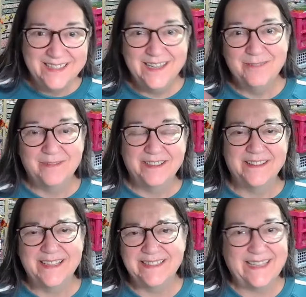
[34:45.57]
one of the
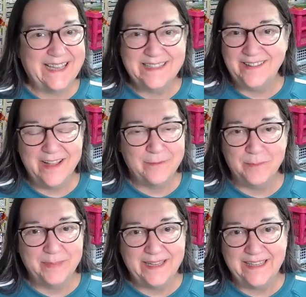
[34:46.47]
things, again,
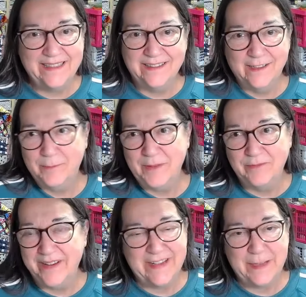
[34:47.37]
I've been
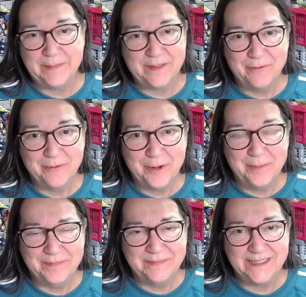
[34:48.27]
very absent
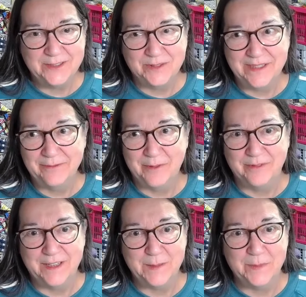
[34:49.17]
from Discord and from
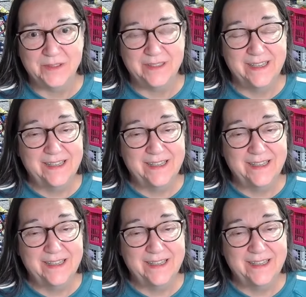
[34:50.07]
Facebook